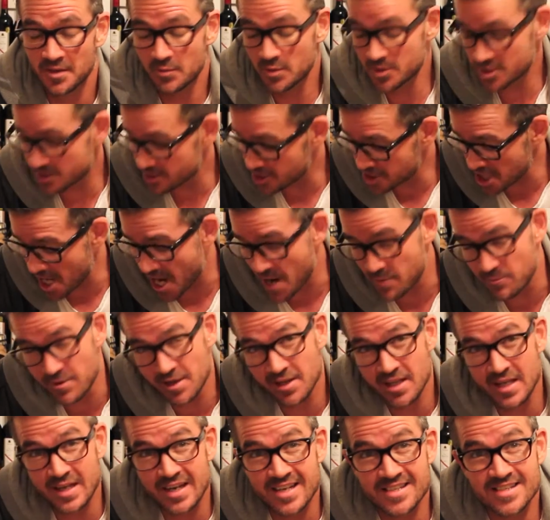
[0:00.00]
which is a shame
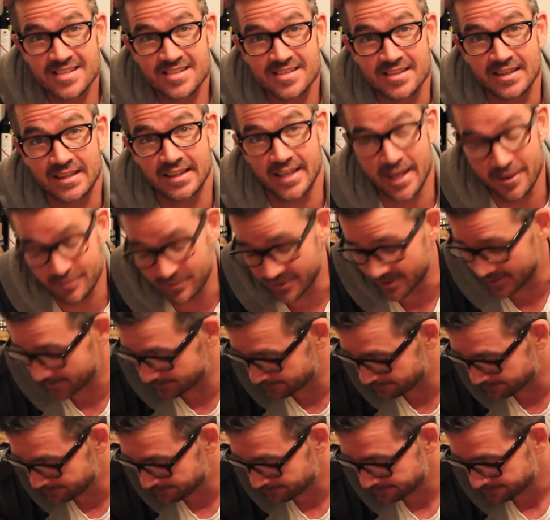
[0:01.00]
really because it's lovely.
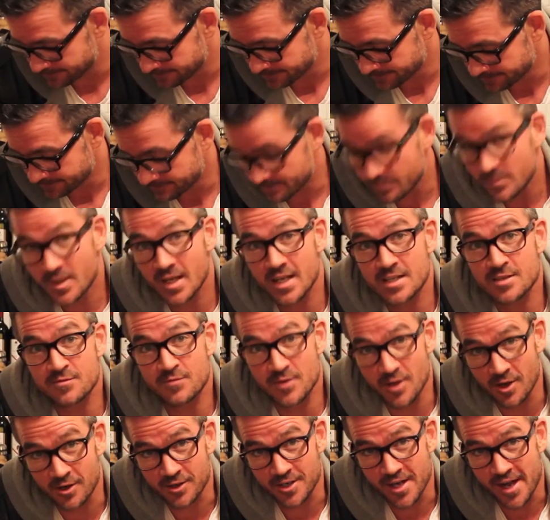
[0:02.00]
It's
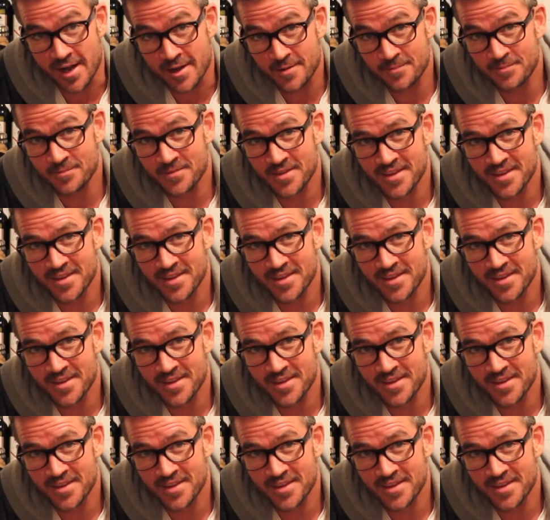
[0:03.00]
Viognier.